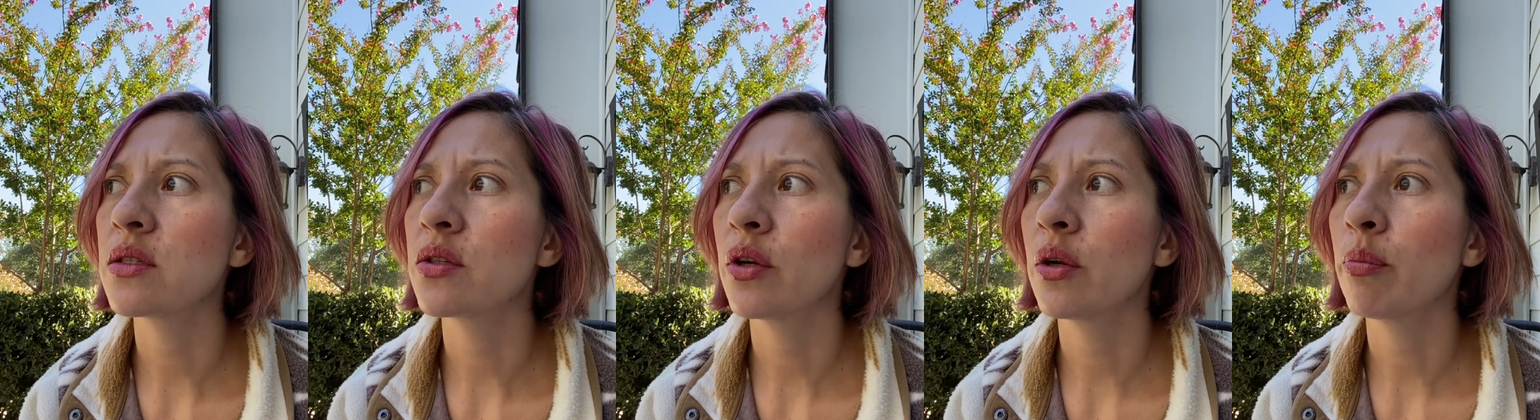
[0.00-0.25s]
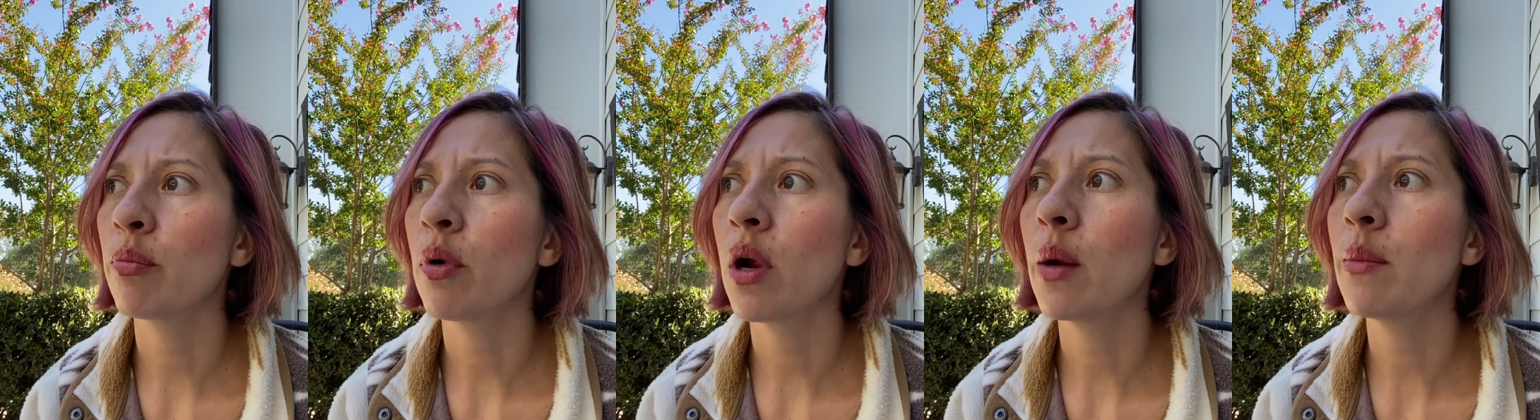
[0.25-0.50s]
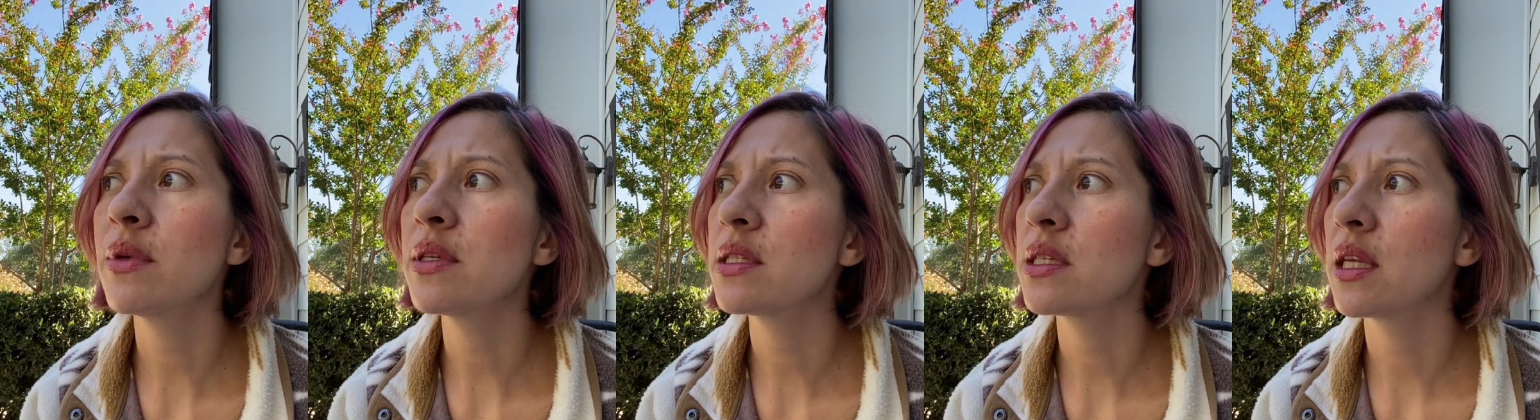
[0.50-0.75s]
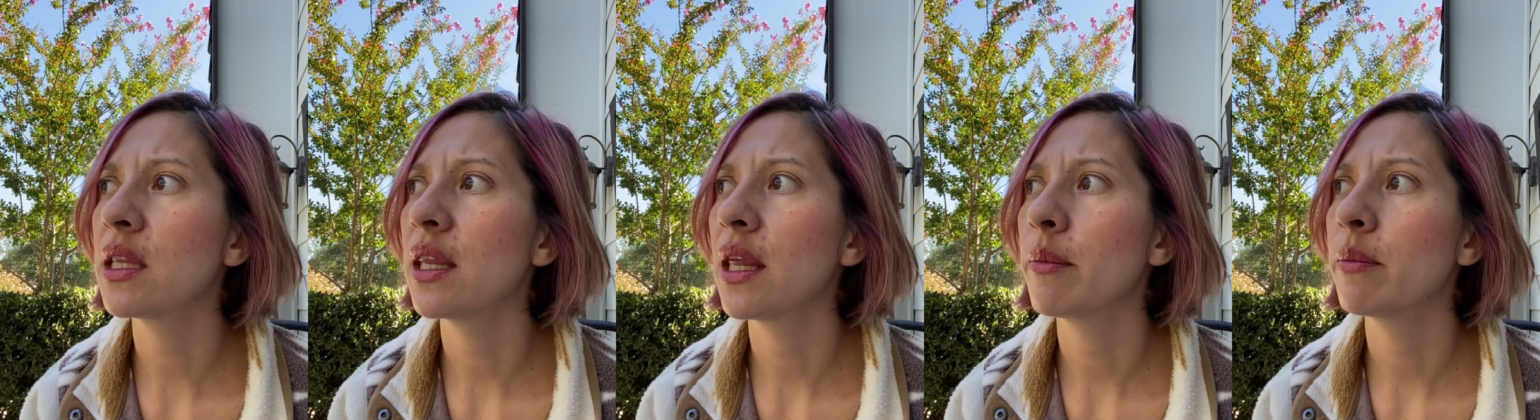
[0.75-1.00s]
you're
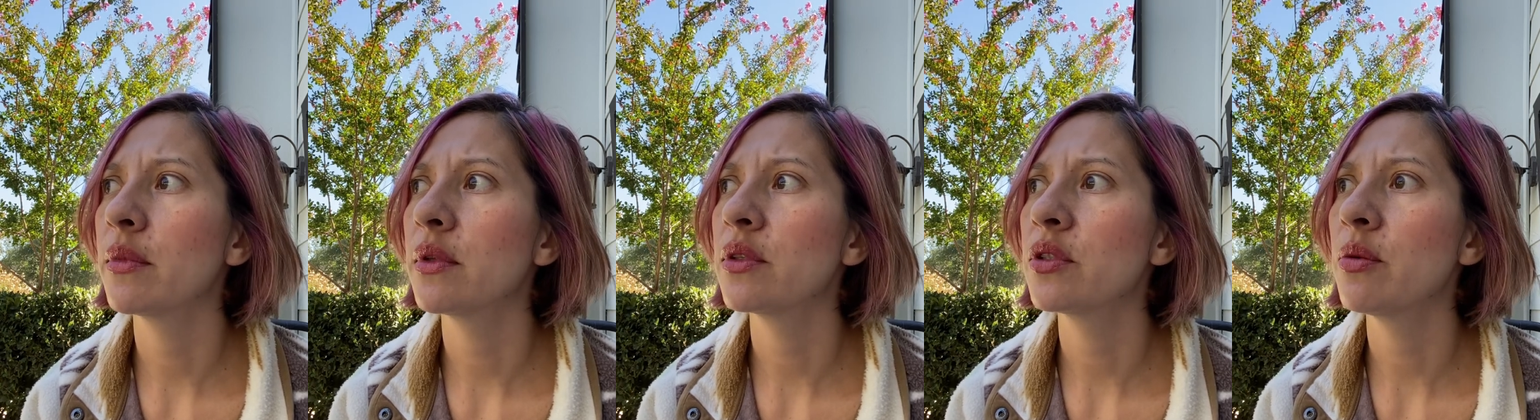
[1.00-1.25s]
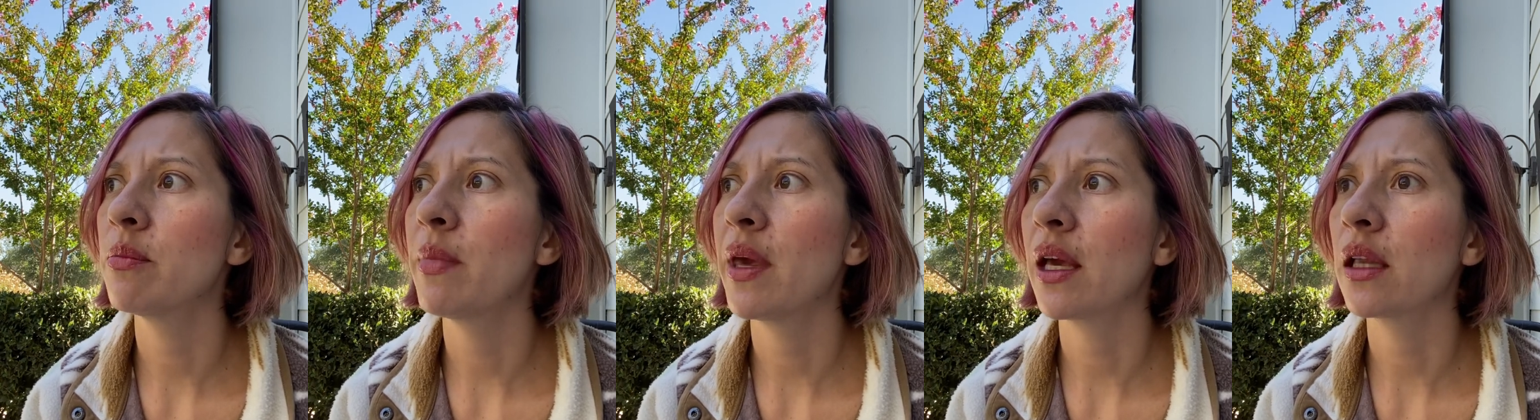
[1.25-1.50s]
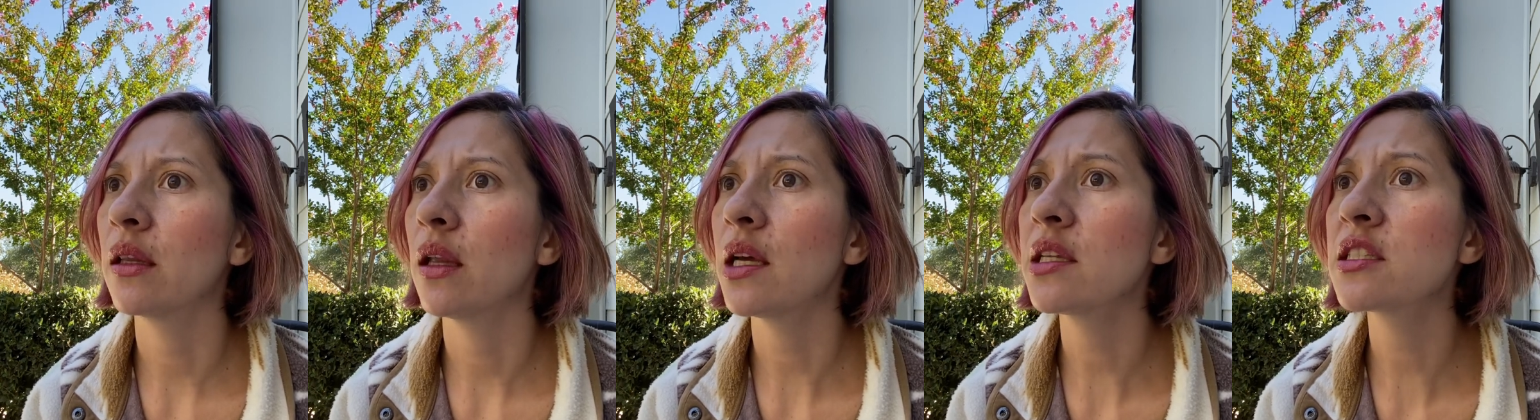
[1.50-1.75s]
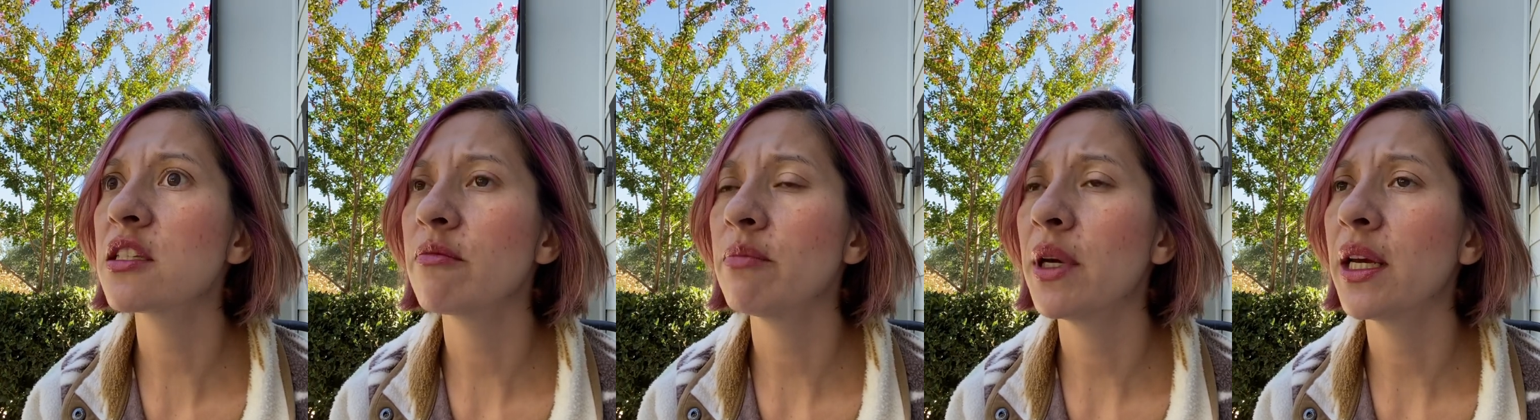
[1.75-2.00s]
promising them to make
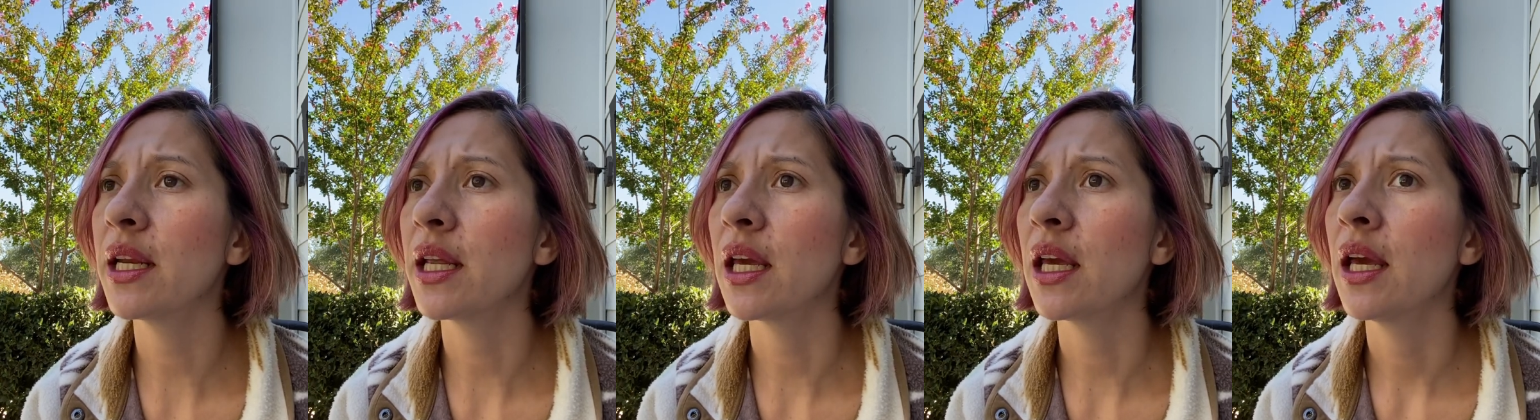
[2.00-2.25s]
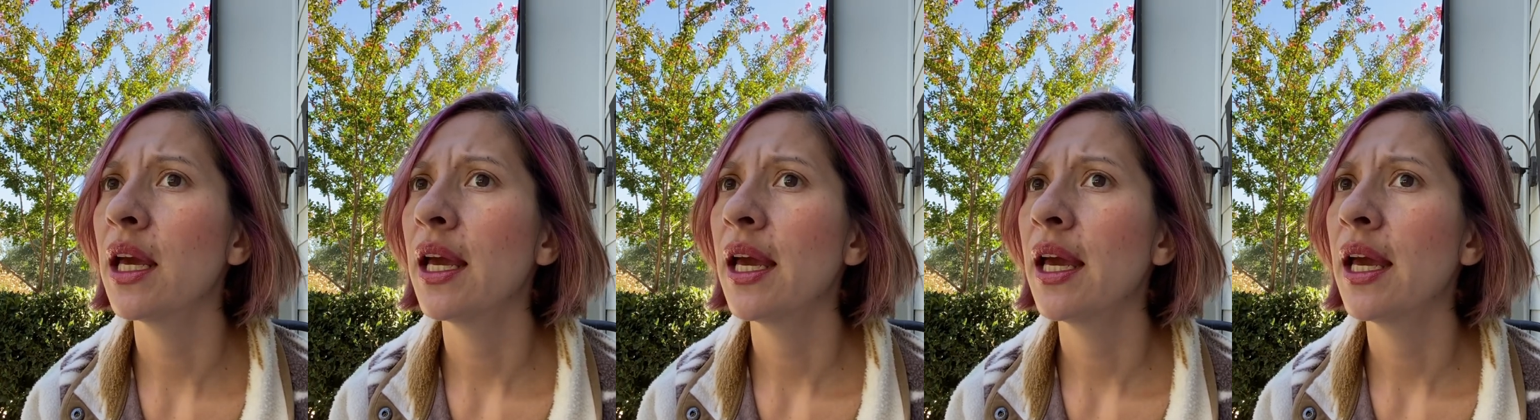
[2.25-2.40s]
lots of money,